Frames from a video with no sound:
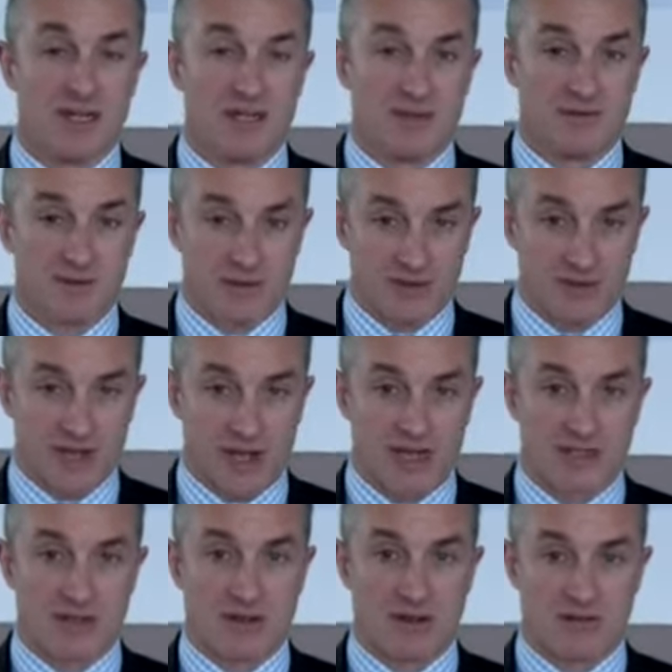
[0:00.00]
And the further the A
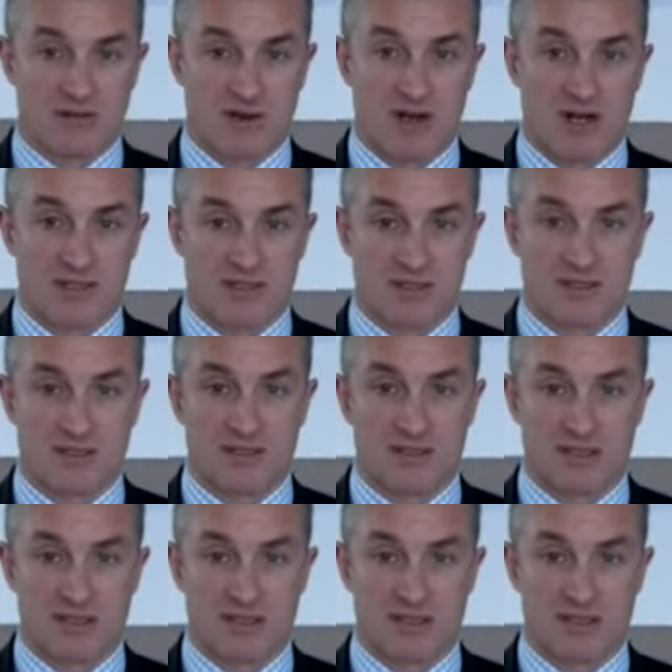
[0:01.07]
dollar rises,